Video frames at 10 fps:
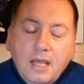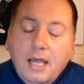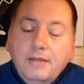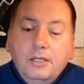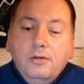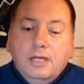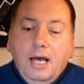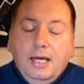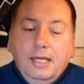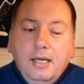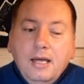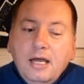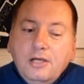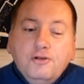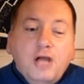In the UK,
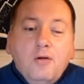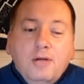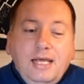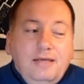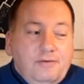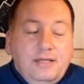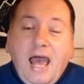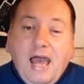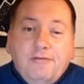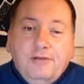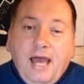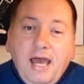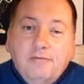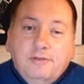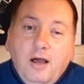you don't even have to
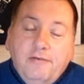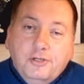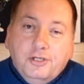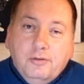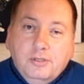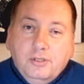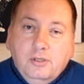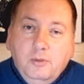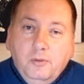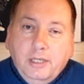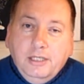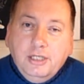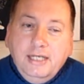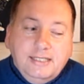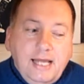have life assurance on a mortgage.
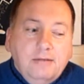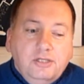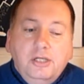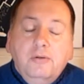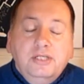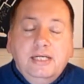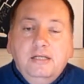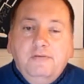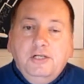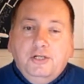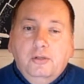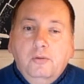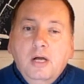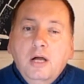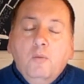It's down to you as the individual
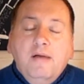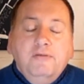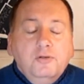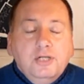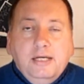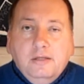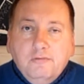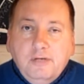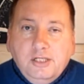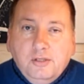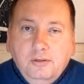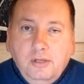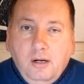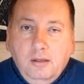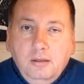whether you take the risk or
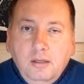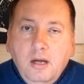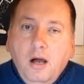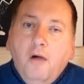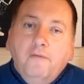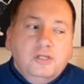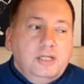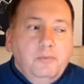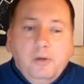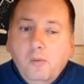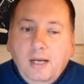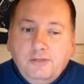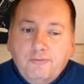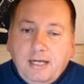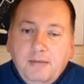not. Obviously, we always
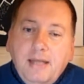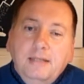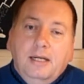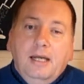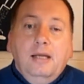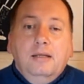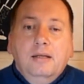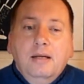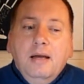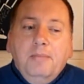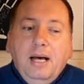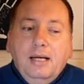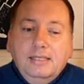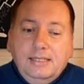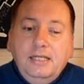recommended it, but
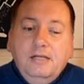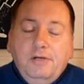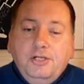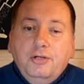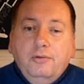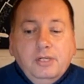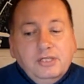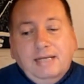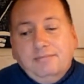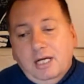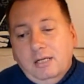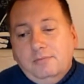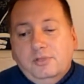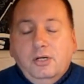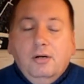as an individual, you can say, no,
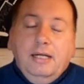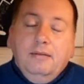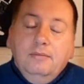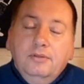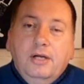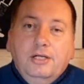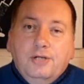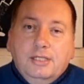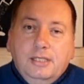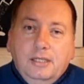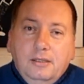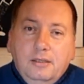sorry, not interested.